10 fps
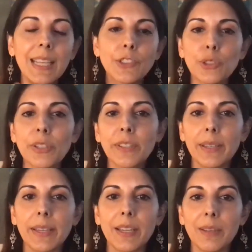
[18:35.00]
During the
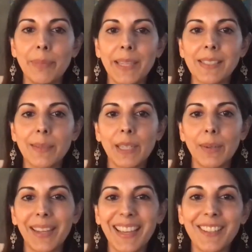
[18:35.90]
pandemic, I
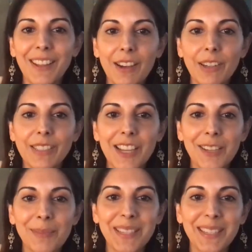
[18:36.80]
had a hard
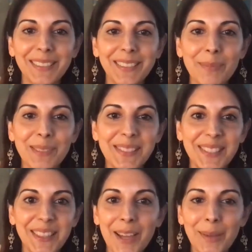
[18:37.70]
time getting lemons
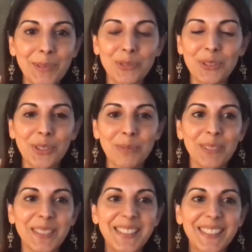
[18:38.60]
and limes for some
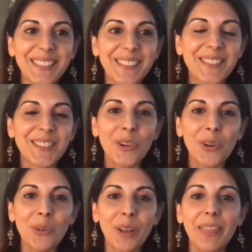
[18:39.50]
reason.
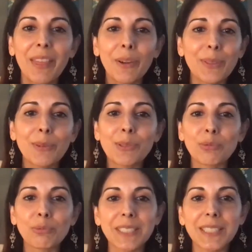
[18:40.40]
So those
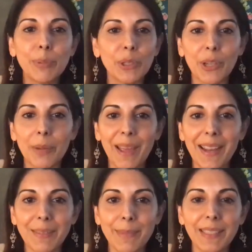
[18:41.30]
really perk up
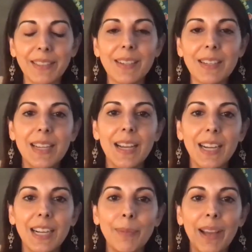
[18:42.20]
any meal.
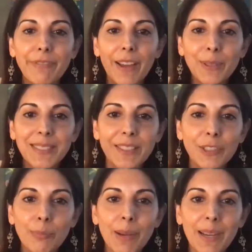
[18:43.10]
I found these little
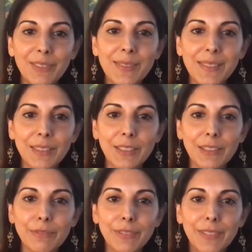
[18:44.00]
bottles
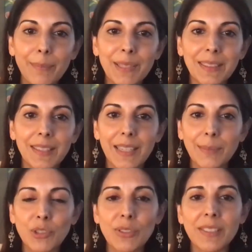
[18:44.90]
of lemon and lime
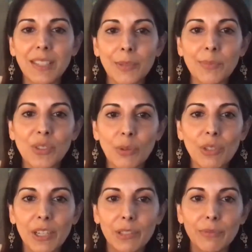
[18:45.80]
juice, and now I'm so
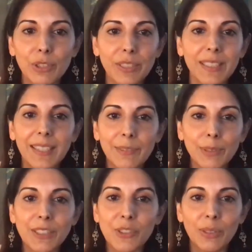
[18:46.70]
tired of cooking. I
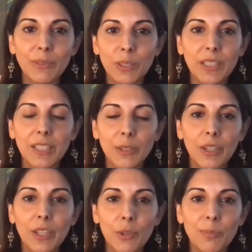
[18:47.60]
really don't even want to
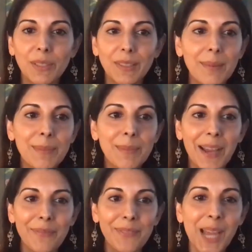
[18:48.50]
cut open a lemon
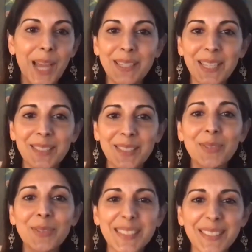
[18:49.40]
half the time to get a
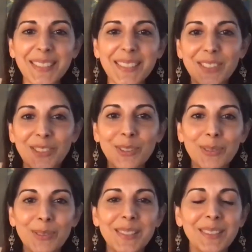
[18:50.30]
squeeze. I still
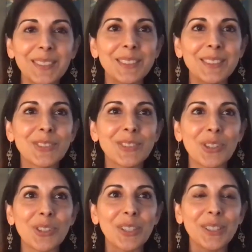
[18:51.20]
use
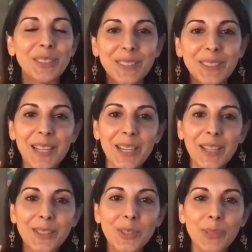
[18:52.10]
the
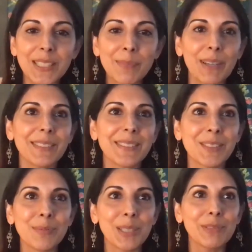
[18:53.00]
squeeze bottles
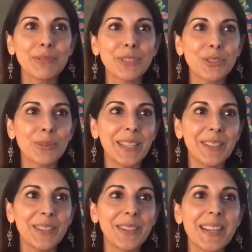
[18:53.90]
in my
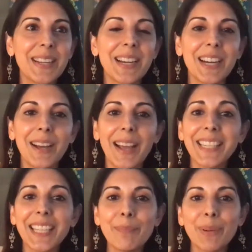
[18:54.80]
refrigerator. I
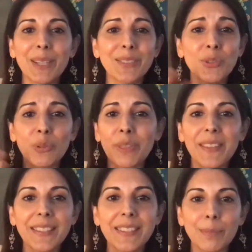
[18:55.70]
keep certain
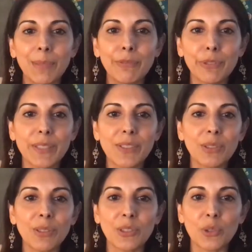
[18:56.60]
things in my freezer,
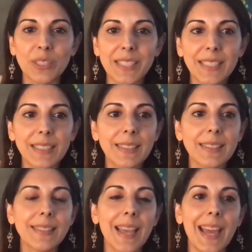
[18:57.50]
like
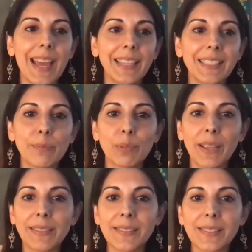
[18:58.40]
tortillas
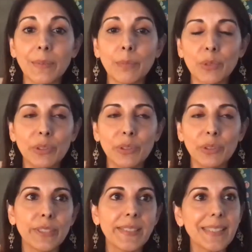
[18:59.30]
and some
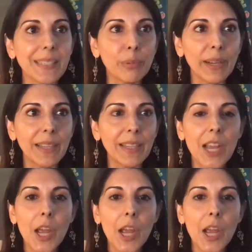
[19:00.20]
gluten-free seed bread.